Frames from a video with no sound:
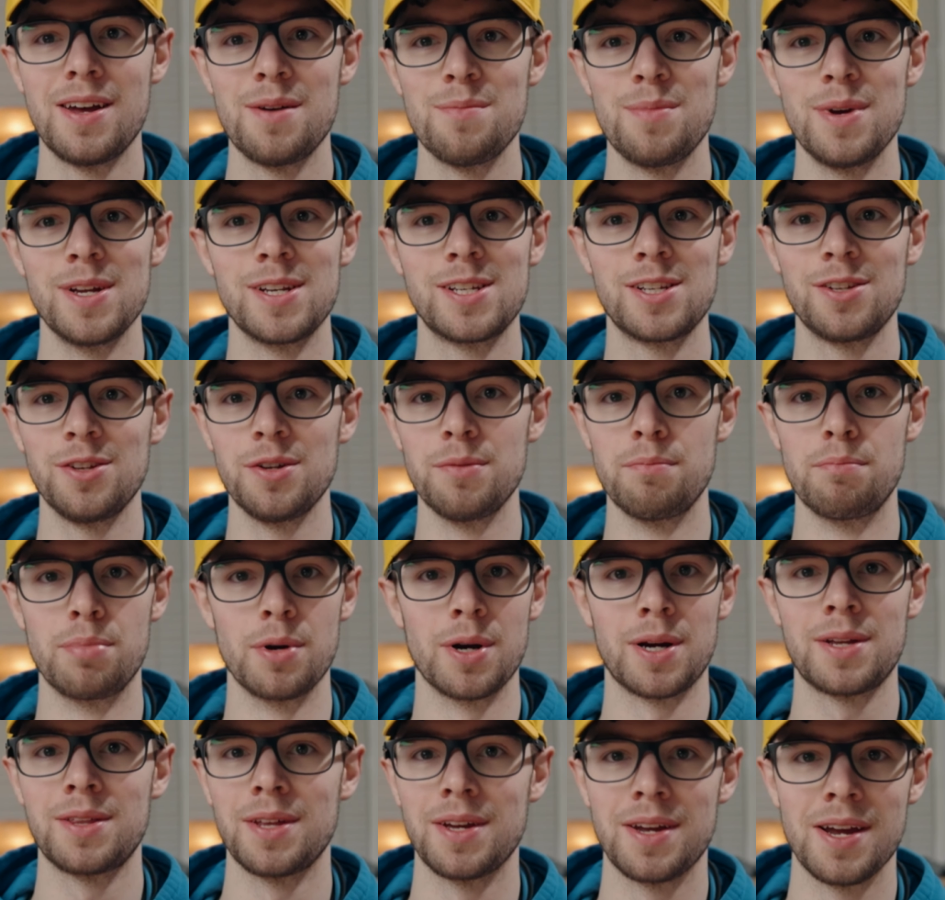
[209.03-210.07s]
basically
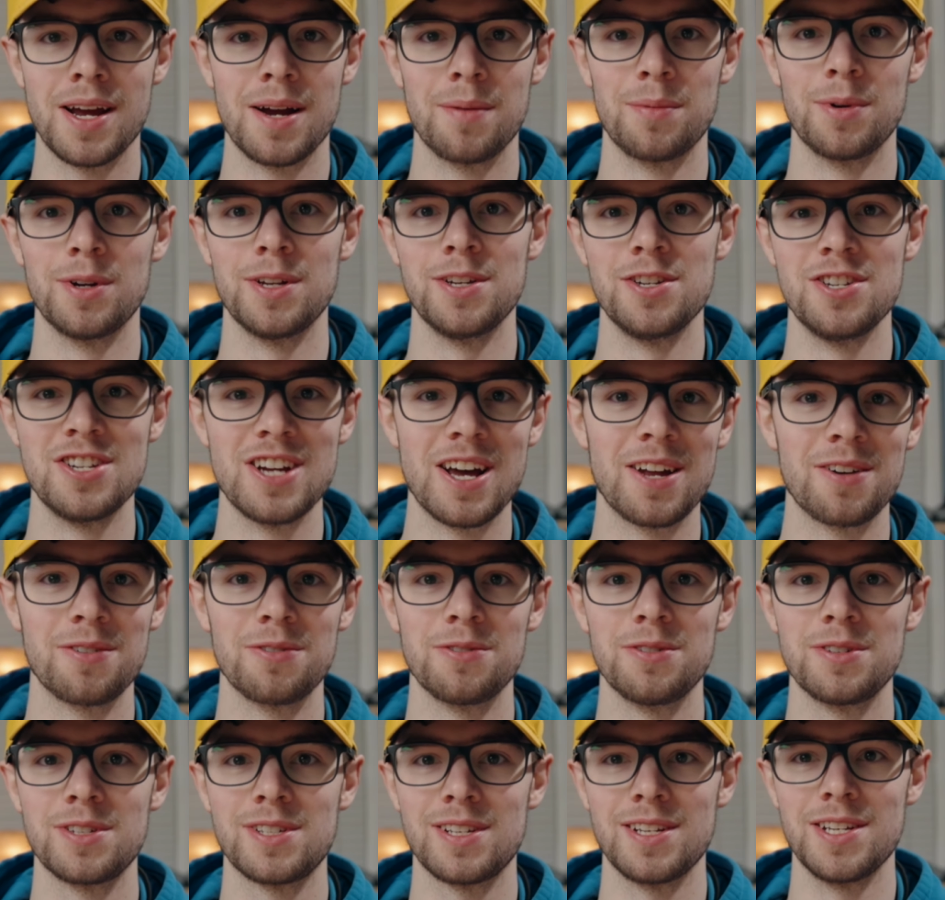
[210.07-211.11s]
brick the camera in
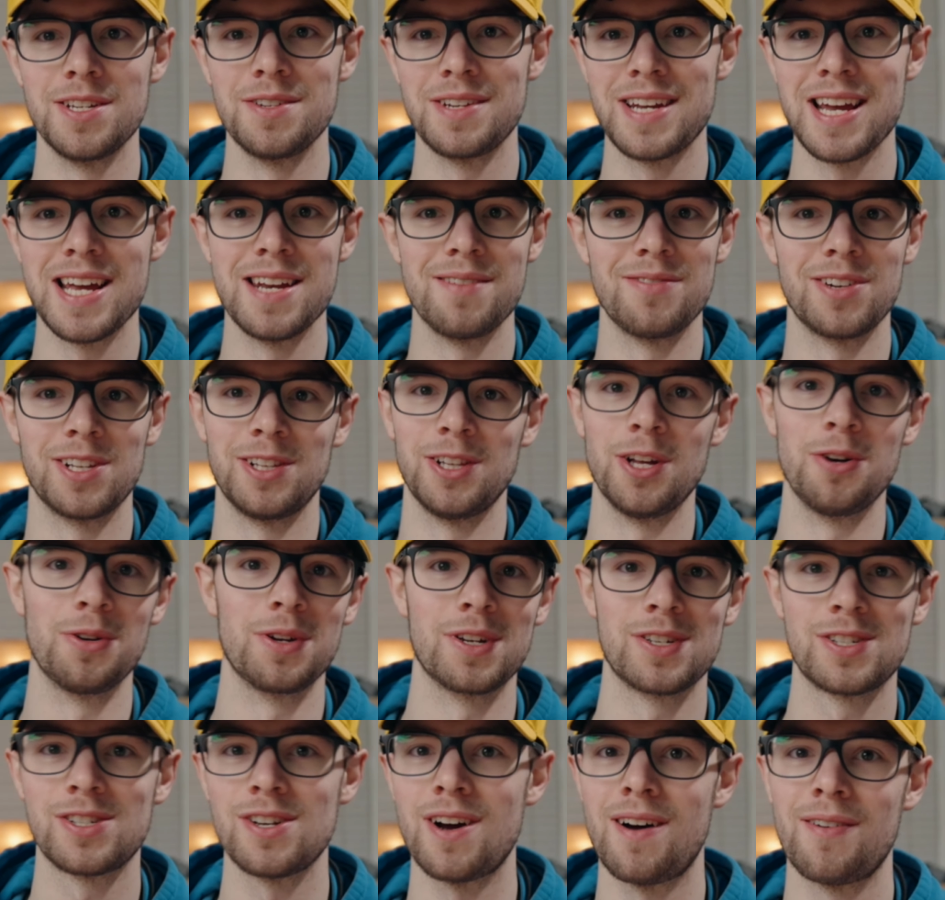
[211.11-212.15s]
general so that you can't even load a
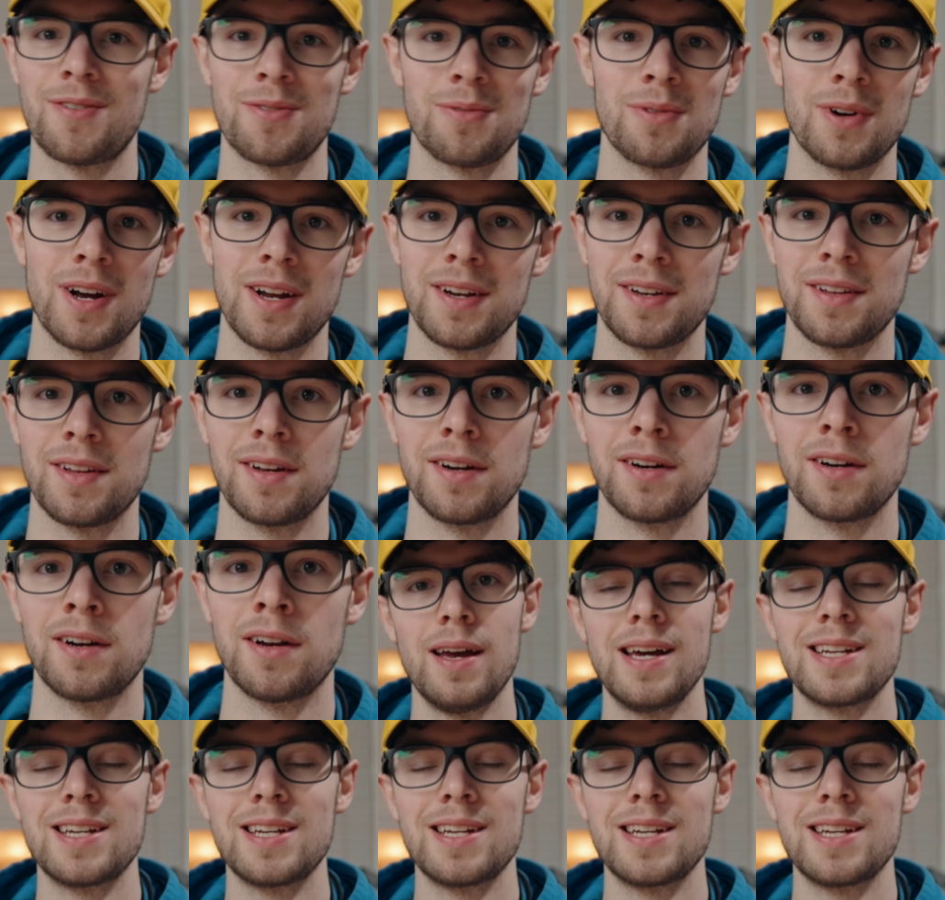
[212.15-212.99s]
software onto there.